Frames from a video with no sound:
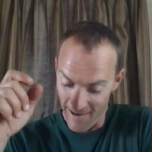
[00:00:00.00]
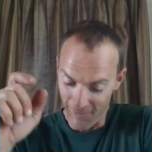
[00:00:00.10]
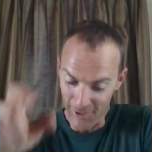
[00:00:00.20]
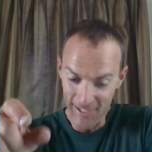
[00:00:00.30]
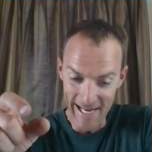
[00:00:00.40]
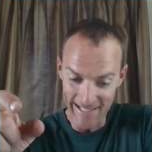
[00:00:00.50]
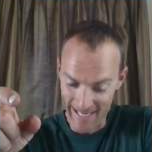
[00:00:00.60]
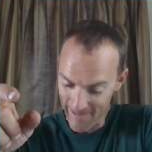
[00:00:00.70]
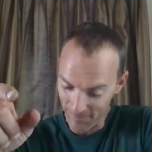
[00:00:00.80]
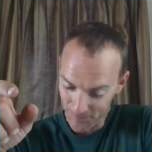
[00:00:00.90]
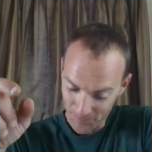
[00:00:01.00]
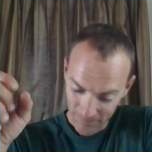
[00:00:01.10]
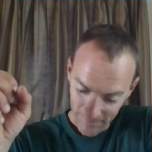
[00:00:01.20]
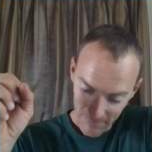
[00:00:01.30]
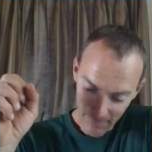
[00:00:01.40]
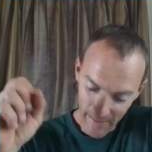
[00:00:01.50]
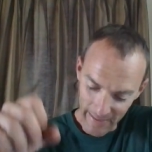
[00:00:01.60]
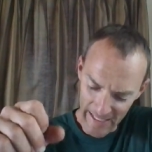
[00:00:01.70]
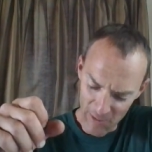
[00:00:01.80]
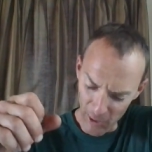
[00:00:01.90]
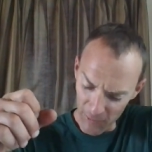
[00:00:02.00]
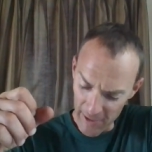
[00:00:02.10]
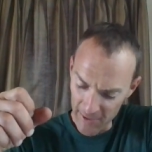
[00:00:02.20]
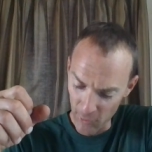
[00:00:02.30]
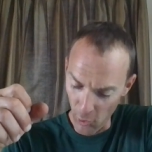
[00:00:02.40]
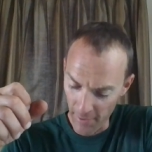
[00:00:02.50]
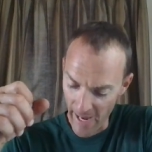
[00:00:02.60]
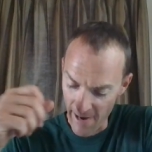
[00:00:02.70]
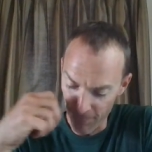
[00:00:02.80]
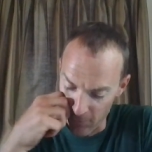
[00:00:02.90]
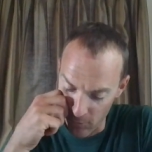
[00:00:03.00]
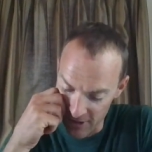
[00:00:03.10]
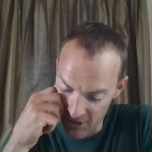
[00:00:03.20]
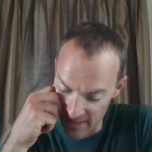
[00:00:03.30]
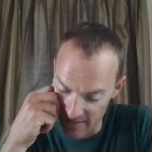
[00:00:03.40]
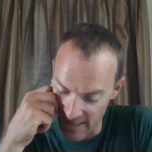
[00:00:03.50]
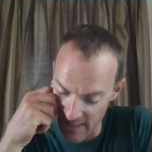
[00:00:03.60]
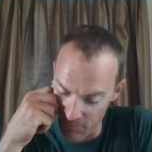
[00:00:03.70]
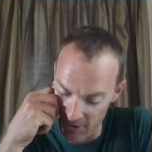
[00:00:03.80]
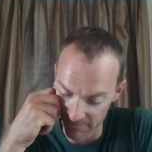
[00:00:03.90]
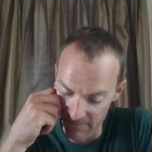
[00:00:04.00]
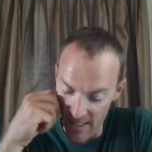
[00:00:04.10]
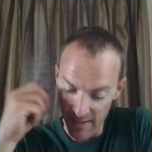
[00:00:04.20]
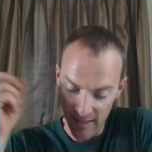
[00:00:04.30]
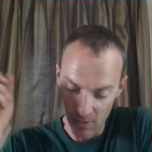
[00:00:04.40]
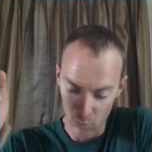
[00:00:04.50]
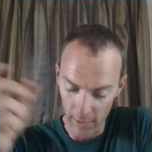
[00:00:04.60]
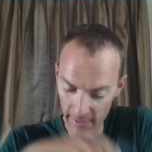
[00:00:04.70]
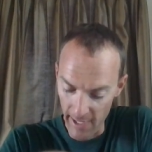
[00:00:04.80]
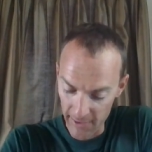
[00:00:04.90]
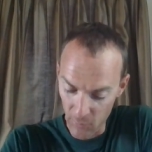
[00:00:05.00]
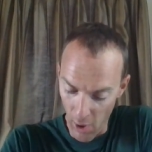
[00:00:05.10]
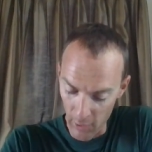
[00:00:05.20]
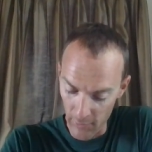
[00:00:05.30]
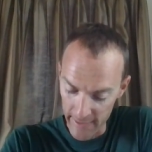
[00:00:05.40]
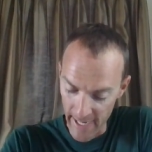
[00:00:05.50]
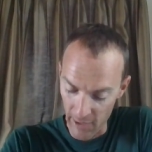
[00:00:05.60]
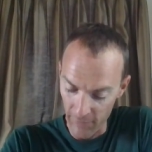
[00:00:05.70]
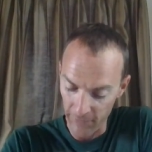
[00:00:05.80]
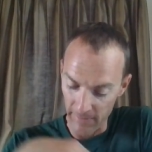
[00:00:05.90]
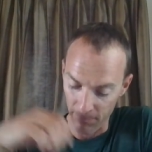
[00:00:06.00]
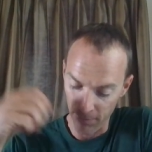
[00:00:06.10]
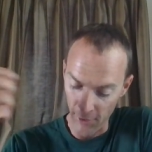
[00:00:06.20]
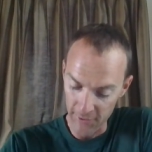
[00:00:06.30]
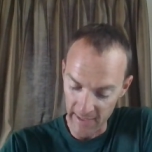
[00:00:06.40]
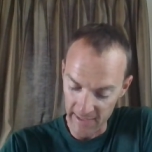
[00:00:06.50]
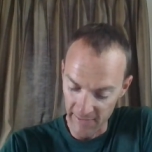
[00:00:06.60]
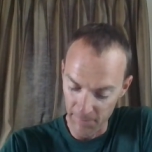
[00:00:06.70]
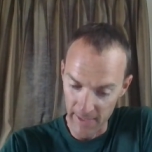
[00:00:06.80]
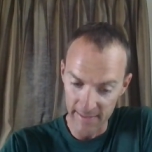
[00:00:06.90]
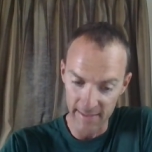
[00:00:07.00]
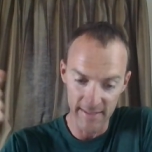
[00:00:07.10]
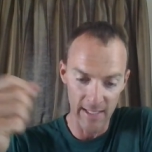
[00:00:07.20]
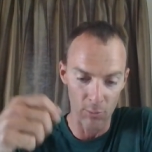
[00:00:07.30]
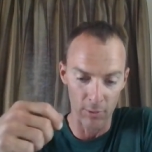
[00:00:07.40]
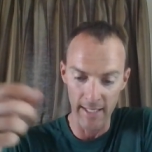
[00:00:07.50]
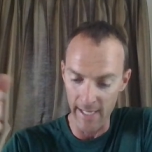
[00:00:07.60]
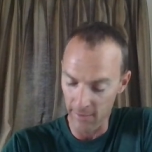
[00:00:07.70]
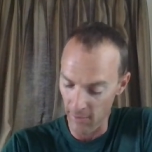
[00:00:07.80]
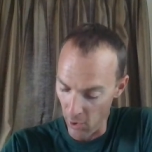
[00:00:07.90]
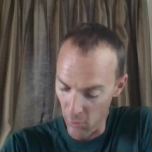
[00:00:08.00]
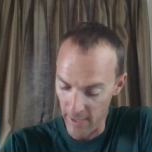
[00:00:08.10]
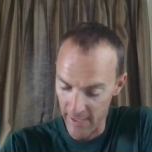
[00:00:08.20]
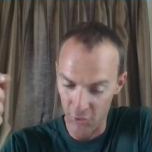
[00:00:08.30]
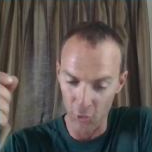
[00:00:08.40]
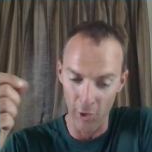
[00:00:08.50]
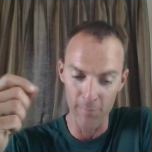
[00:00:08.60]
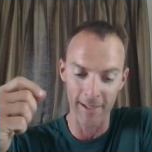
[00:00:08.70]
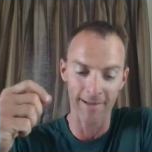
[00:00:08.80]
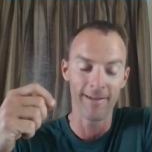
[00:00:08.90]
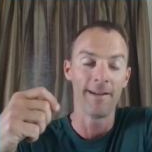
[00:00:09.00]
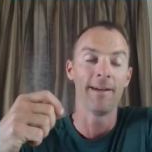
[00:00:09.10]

Verse 18, he will restore that for which he has labored. He will not swallow it down. From the proceeds of business, he will get no enjoyment.